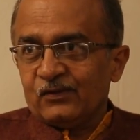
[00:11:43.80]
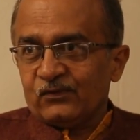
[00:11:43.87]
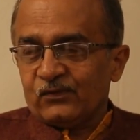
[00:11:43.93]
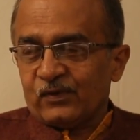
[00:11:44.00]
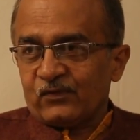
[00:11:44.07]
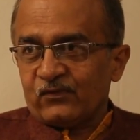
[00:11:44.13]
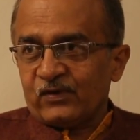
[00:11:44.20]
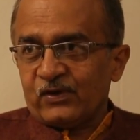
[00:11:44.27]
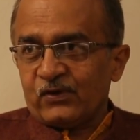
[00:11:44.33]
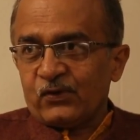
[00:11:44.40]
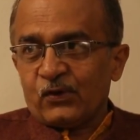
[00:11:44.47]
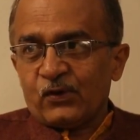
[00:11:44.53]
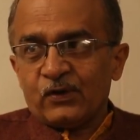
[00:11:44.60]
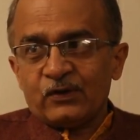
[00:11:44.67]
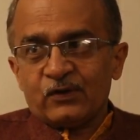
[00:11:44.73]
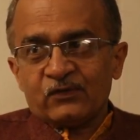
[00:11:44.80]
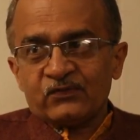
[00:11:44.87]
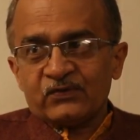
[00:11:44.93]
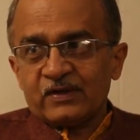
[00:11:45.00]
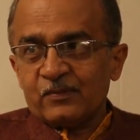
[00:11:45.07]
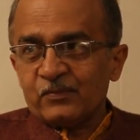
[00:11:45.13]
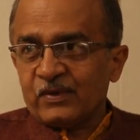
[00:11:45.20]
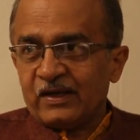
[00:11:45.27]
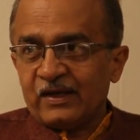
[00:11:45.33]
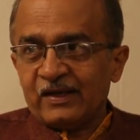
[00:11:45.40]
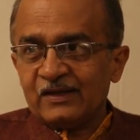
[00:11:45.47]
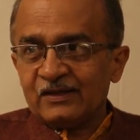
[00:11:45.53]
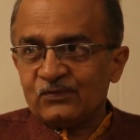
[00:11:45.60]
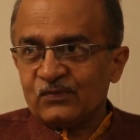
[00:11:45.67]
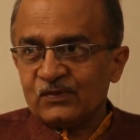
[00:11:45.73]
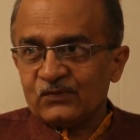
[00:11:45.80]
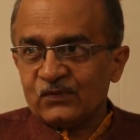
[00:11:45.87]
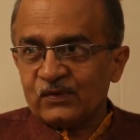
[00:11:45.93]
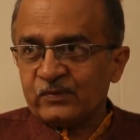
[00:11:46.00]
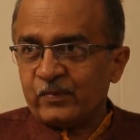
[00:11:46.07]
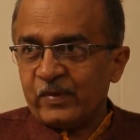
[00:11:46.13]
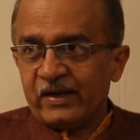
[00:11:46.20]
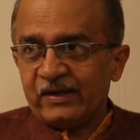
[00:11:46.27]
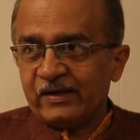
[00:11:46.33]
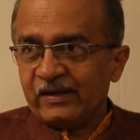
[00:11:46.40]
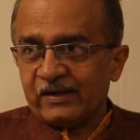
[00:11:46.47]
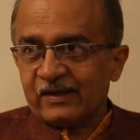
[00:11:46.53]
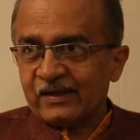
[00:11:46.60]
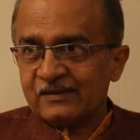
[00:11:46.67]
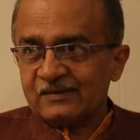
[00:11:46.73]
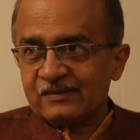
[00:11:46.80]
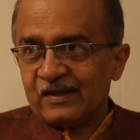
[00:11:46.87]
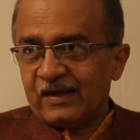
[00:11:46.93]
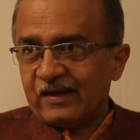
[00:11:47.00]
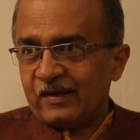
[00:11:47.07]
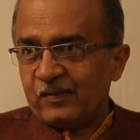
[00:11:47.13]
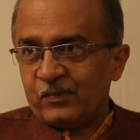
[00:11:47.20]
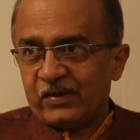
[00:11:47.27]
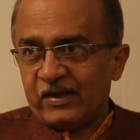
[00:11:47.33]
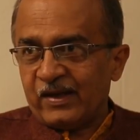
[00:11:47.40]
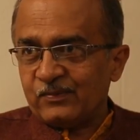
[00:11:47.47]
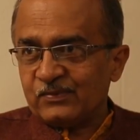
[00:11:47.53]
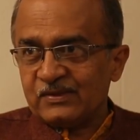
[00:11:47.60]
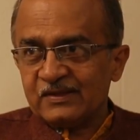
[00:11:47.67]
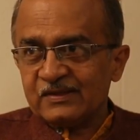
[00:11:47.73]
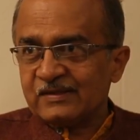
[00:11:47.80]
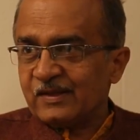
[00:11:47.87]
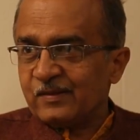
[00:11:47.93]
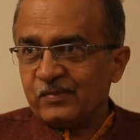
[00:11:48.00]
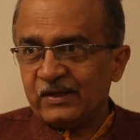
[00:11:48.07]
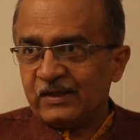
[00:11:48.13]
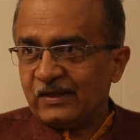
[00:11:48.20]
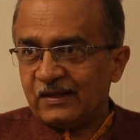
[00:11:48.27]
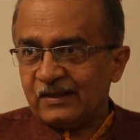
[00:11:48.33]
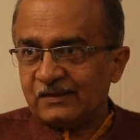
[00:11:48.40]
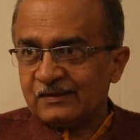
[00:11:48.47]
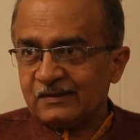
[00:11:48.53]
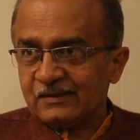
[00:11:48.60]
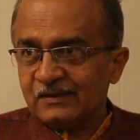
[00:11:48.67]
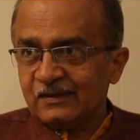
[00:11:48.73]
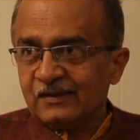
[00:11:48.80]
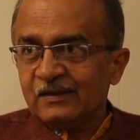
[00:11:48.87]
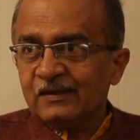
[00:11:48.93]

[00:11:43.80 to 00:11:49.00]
for withdrawal of some case which was pending against Sahara, perhaps the SEBI case,